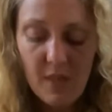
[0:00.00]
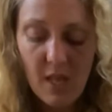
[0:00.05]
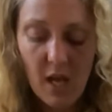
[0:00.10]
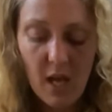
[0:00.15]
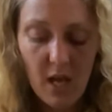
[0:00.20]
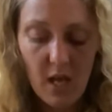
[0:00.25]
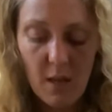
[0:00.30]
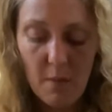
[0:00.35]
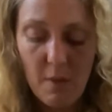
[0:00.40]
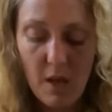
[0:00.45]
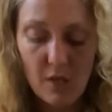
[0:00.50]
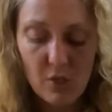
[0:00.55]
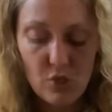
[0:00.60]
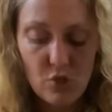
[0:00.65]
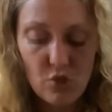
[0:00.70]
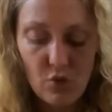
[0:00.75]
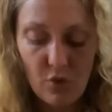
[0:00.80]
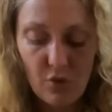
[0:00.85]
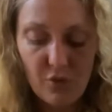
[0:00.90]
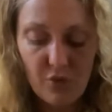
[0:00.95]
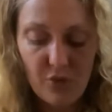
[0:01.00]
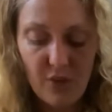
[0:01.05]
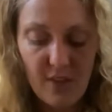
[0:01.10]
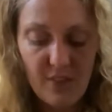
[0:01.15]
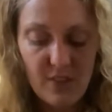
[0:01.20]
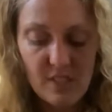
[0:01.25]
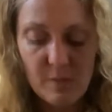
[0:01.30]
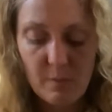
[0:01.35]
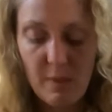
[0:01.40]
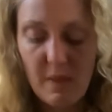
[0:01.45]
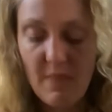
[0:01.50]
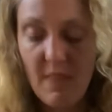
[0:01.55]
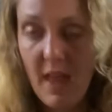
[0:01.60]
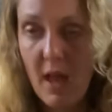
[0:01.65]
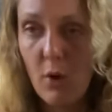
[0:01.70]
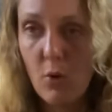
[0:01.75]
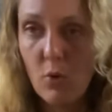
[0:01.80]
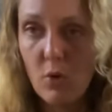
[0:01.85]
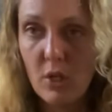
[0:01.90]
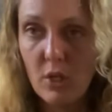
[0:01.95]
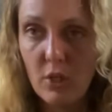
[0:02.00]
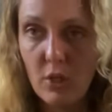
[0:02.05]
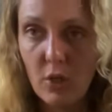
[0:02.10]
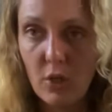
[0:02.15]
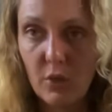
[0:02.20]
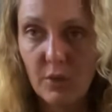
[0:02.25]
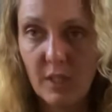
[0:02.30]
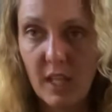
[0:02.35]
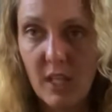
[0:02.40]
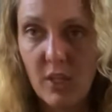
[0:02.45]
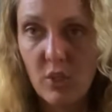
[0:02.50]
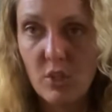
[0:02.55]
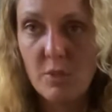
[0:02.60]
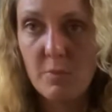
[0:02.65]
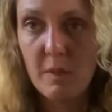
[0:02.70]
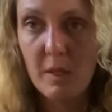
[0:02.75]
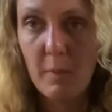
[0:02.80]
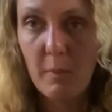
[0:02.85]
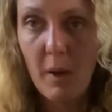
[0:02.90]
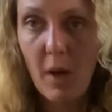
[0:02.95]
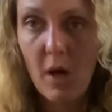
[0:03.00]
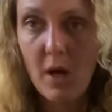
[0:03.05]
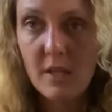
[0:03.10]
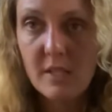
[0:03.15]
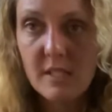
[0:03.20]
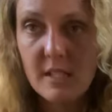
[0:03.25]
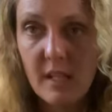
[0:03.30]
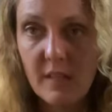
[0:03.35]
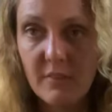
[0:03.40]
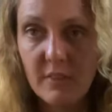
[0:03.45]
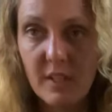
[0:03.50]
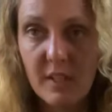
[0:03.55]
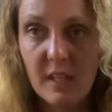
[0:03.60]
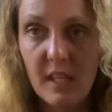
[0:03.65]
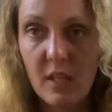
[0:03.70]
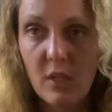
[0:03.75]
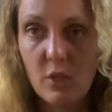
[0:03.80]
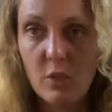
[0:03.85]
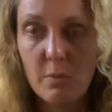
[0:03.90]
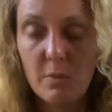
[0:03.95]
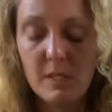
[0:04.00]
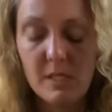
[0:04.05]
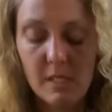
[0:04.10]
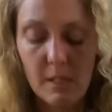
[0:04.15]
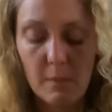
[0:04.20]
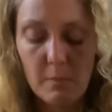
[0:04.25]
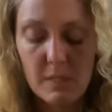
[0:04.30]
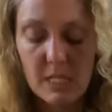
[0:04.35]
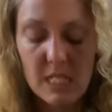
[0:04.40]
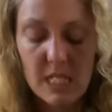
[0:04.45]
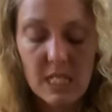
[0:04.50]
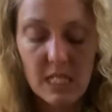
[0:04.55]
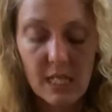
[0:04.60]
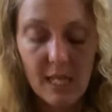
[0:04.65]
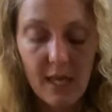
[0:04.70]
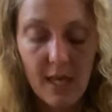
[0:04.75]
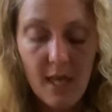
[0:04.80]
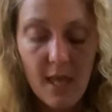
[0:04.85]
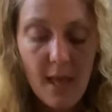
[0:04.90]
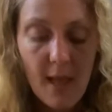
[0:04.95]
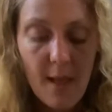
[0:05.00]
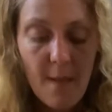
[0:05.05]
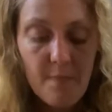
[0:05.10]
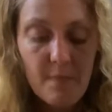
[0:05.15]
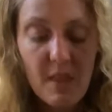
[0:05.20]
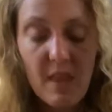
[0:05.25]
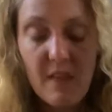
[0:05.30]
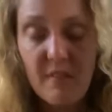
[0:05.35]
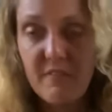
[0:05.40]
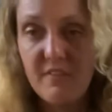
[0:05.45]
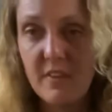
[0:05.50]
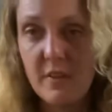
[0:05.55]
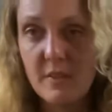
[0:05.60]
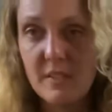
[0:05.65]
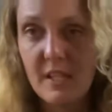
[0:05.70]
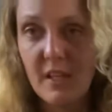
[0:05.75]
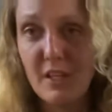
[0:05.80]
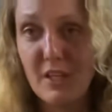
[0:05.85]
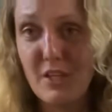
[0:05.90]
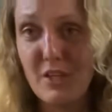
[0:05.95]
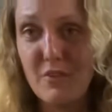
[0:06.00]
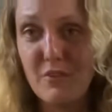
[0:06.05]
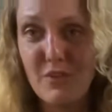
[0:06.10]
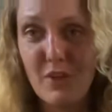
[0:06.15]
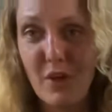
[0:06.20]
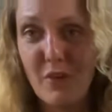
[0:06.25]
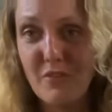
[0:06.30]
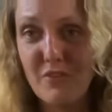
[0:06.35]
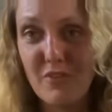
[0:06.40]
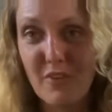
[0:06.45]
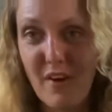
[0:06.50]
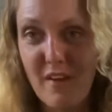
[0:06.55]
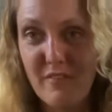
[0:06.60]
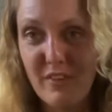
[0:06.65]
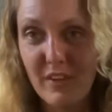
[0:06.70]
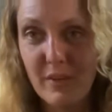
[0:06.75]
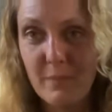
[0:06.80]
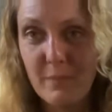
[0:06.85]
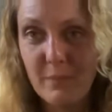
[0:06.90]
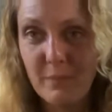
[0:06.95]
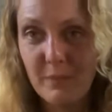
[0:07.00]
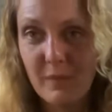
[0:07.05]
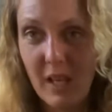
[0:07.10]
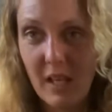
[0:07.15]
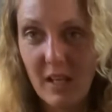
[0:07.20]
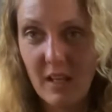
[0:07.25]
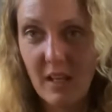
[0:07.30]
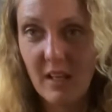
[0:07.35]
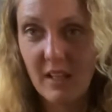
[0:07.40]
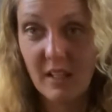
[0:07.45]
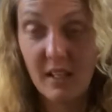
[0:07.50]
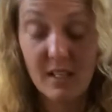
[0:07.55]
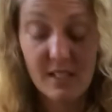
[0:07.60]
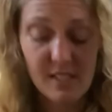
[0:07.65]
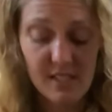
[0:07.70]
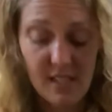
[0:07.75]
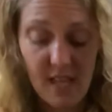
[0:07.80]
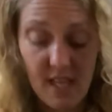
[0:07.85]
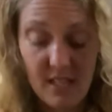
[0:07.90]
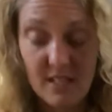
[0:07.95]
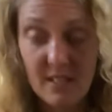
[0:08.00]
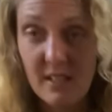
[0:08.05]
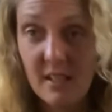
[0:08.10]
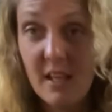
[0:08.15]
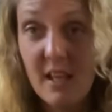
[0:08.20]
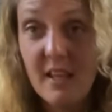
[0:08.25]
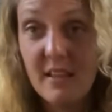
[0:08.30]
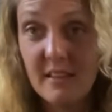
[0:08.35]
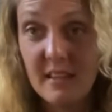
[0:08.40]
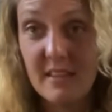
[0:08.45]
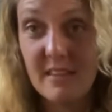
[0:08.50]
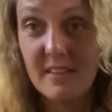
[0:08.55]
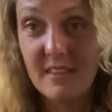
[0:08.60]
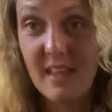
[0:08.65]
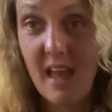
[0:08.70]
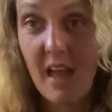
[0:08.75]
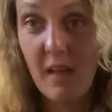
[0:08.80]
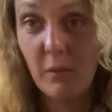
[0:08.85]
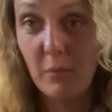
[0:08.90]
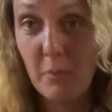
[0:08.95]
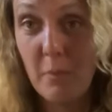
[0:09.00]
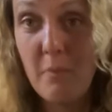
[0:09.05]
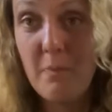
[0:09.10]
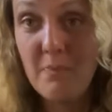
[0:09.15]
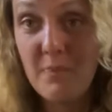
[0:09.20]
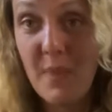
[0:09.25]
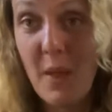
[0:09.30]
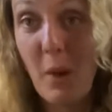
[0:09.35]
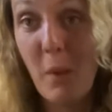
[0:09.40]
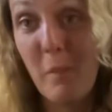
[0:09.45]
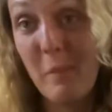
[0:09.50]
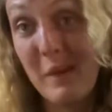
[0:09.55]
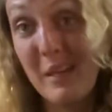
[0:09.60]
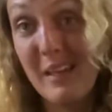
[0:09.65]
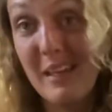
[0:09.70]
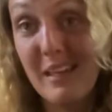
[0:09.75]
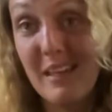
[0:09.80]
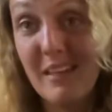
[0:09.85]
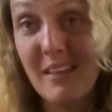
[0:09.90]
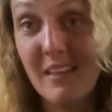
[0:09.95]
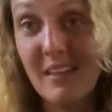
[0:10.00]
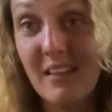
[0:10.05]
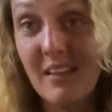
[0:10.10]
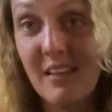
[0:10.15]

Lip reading: a strong friend that's been there all along. They could be a past lover. They could be somebody that it feels like you've known forever. And like I said, they'll be